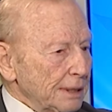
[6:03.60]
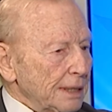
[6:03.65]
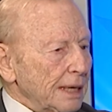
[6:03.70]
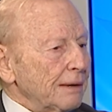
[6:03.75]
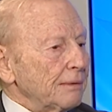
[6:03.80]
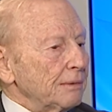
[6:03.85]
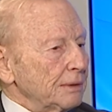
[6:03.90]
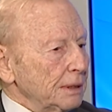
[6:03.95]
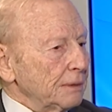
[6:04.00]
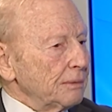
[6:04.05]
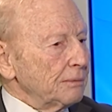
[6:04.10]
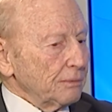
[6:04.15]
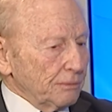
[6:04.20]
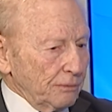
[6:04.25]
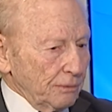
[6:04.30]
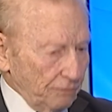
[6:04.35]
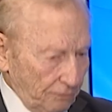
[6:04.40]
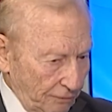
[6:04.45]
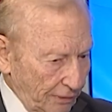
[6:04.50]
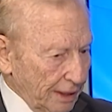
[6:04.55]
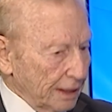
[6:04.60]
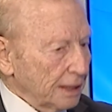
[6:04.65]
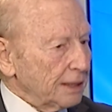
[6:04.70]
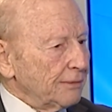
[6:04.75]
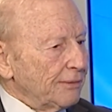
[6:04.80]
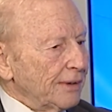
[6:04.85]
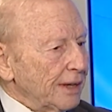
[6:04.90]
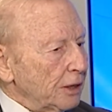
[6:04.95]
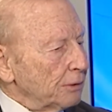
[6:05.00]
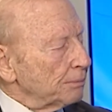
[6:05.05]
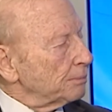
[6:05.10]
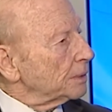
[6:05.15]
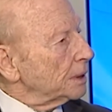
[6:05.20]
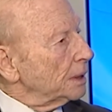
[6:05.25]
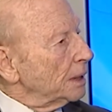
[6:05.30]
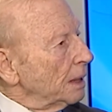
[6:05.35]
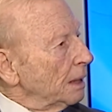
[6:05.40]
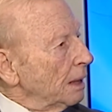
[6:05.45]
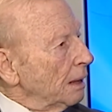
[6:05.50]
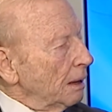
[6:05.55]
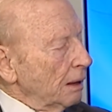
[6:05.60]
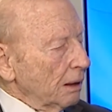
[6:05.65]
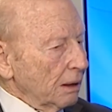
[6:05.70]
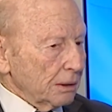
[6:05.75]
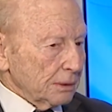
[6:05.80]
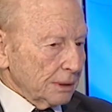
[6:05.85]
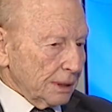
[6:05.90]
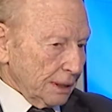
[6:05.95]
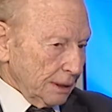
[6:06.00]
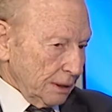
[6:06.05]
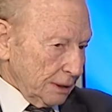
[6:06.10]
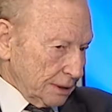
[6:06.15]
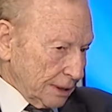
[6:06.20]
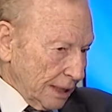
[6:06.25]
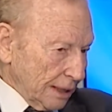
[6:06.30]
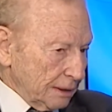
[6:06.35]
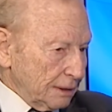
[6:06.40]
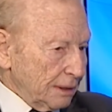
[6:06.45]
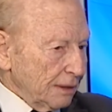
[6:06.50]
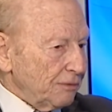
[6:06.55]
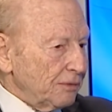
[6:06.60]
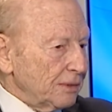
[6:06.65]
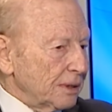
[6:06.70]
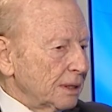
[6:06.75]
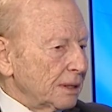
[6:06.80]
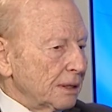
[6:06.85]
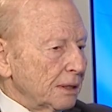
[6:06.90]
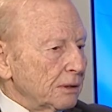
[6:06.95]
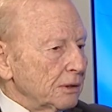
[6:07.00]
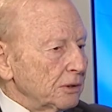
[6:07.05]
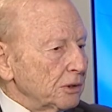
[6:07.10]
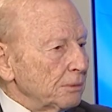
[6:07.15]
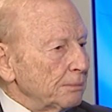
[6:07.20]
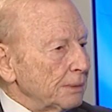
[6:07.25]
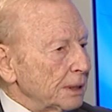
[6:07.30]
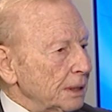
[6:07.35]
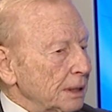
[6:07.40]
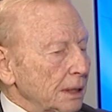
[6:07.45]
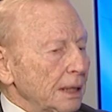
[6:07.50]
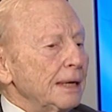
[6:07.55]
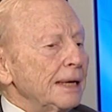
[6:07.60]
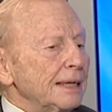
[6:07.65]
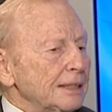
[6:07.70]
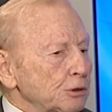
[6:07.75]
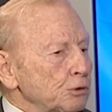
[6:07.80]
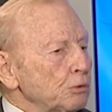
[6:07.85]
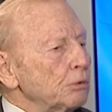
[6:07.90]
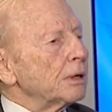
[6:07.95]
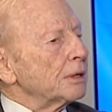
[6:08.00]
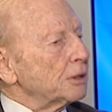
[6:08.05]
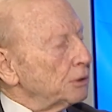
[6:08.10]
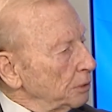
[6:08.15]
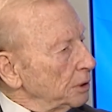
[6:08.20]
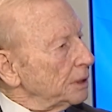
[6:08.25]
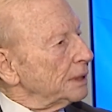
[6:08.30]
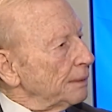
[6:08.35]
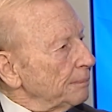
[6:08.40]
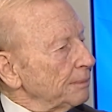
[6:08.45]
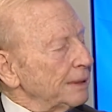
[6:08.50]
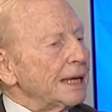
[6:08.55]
They are very developed on the scientific, economic. Let's work with them.